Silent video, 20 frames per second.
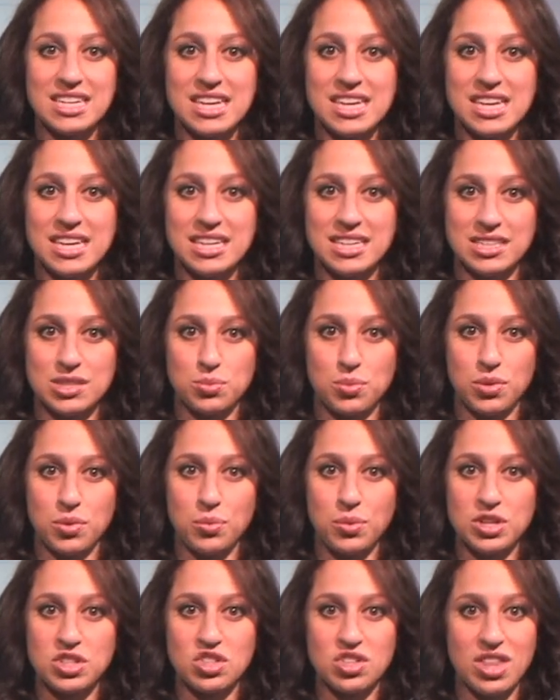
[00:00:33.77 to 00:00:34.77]
ease with
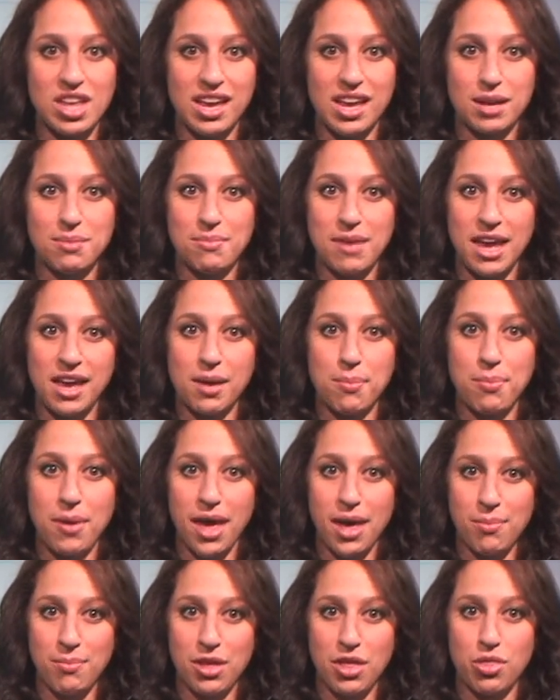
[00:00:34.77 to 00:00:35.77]
which they can make a
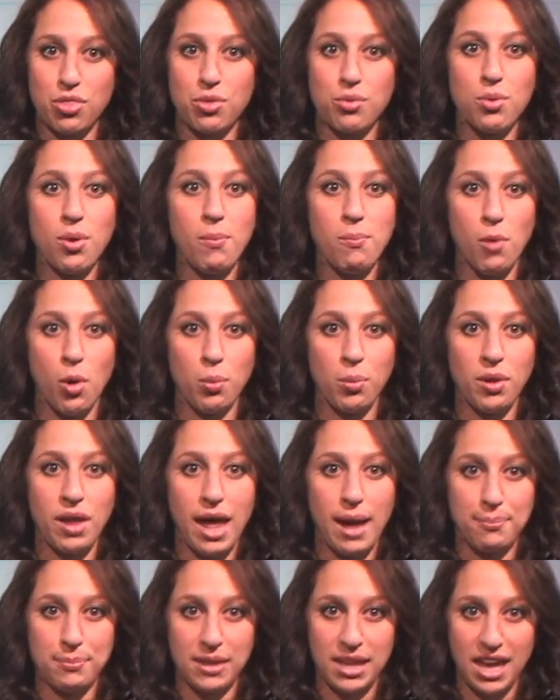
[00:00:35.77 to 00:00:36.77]
payment through a mobile
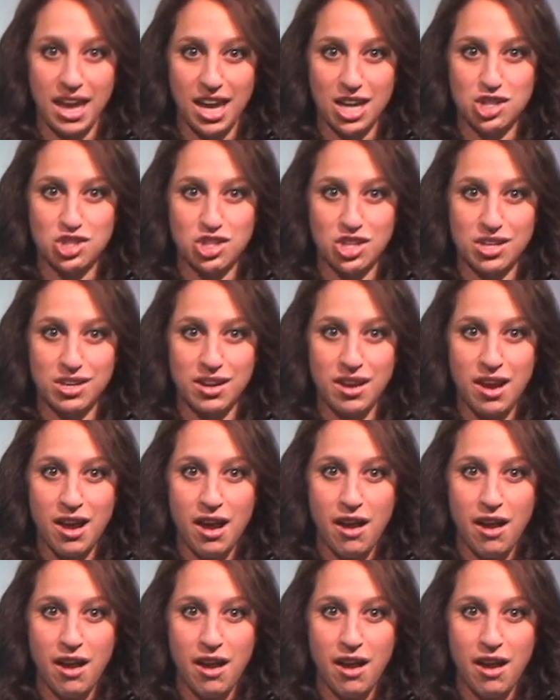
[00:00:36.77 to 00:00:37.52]
application.